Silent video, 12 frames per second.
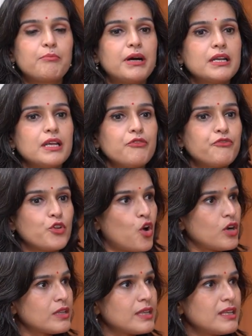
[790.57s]
But if
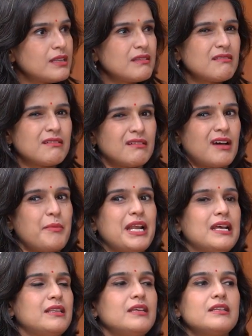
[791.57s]
not, then
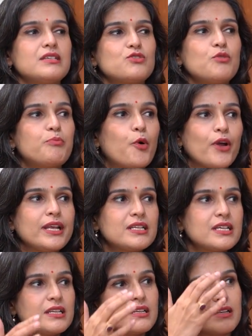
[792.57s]
I think there's no
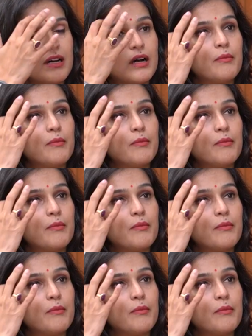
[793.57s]
point in